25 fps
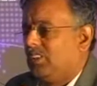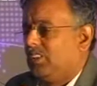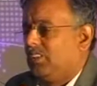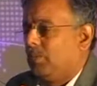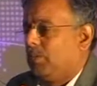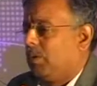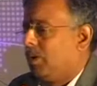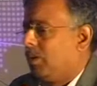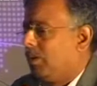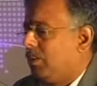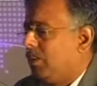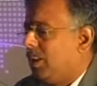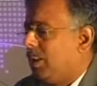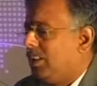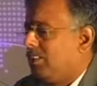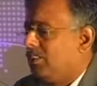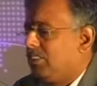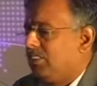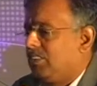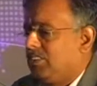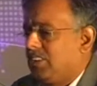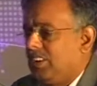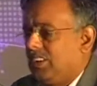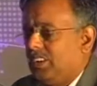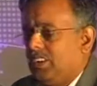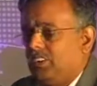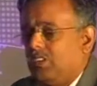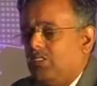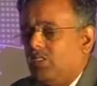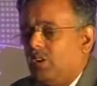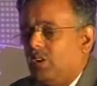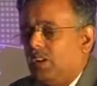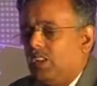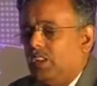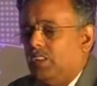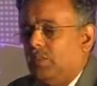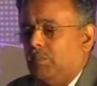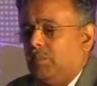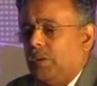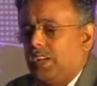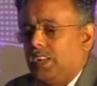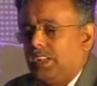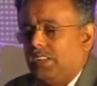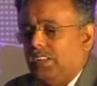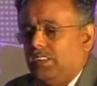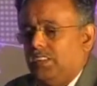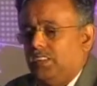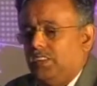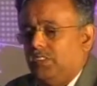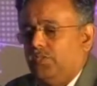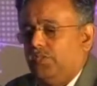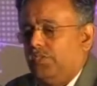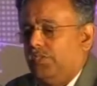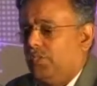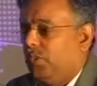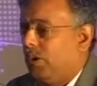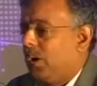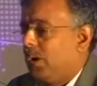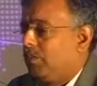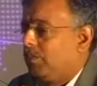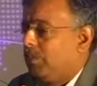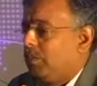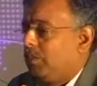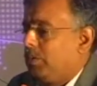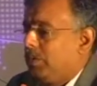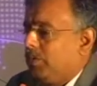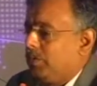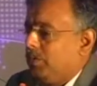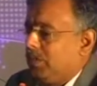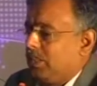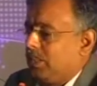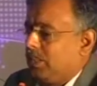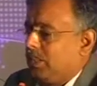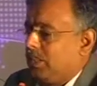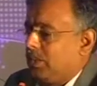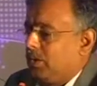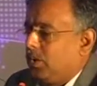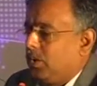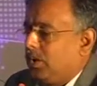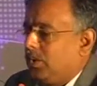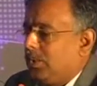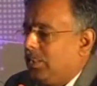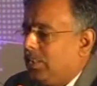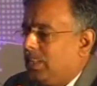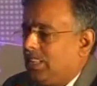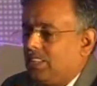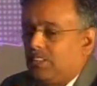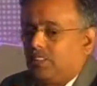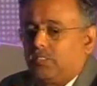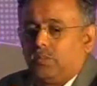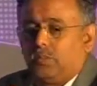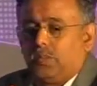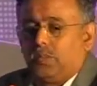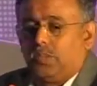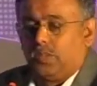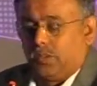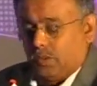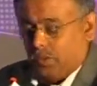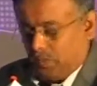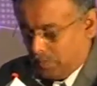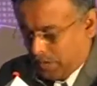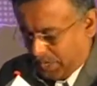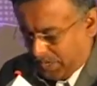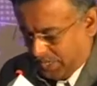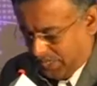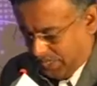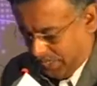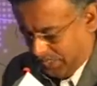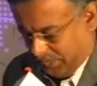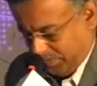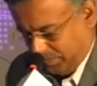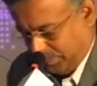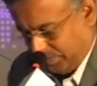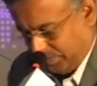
is about, as he said, it's all in the mind. If you have to be a winner, it has to be in your mind.